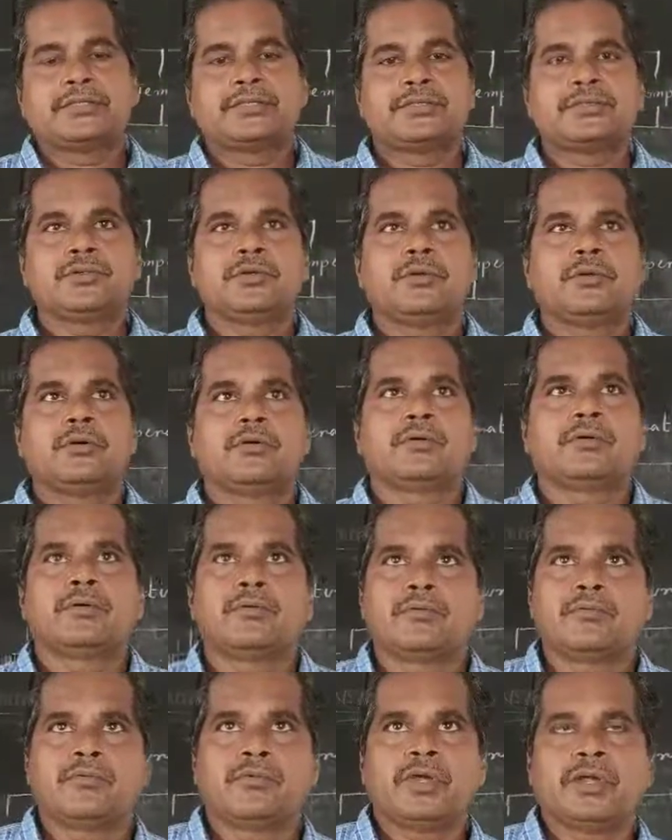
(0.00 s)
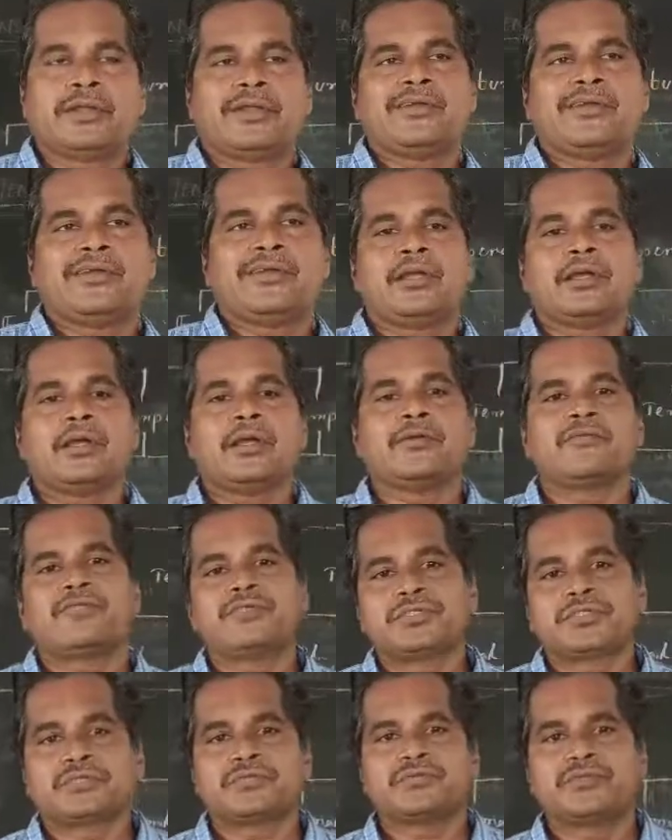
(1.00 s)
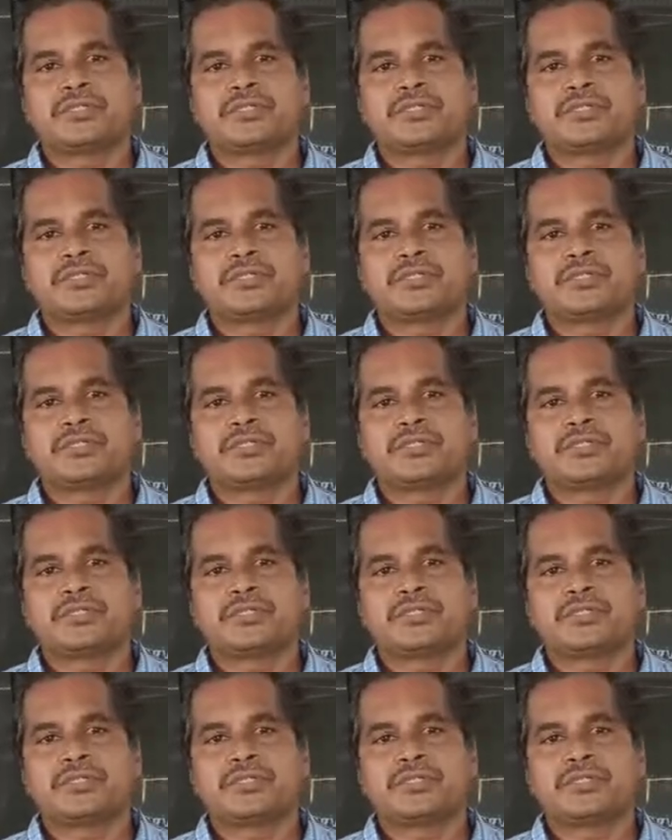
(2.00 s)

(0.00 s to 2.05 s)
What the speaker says: So we are regularly confusing